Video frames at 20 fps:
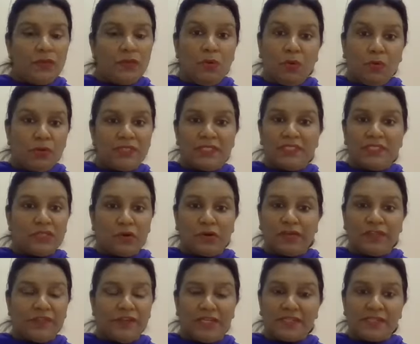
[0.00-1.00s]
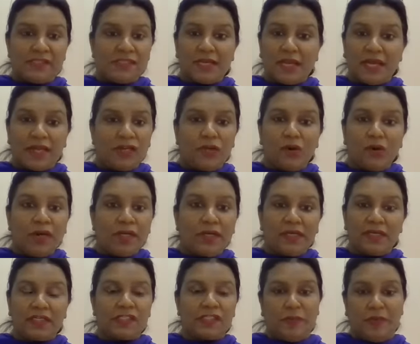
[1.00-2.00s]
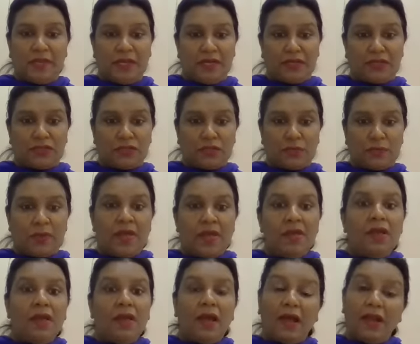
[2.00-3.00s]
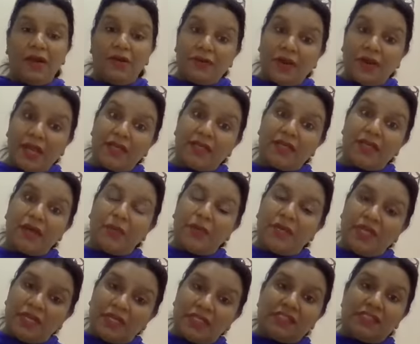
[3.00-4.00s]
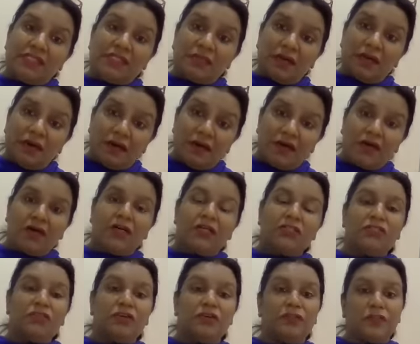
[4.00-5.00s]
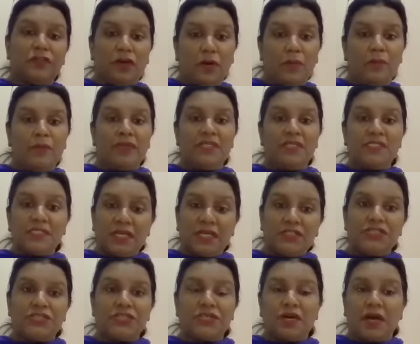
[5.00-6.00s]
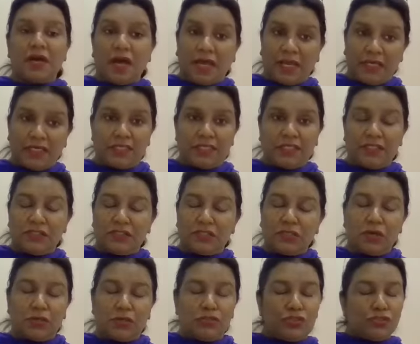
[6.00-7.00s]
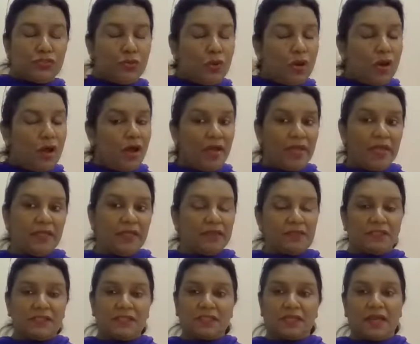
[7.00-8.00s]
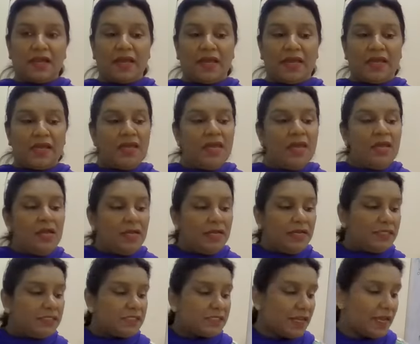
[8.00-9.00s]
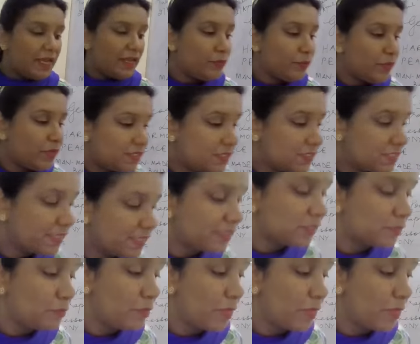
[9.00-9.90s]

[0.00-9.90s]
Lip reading: No, the geography lesson cannot explain it to him. And right now, when he can see the earth from such a height, he's gone so high in the sky, it's like what, 6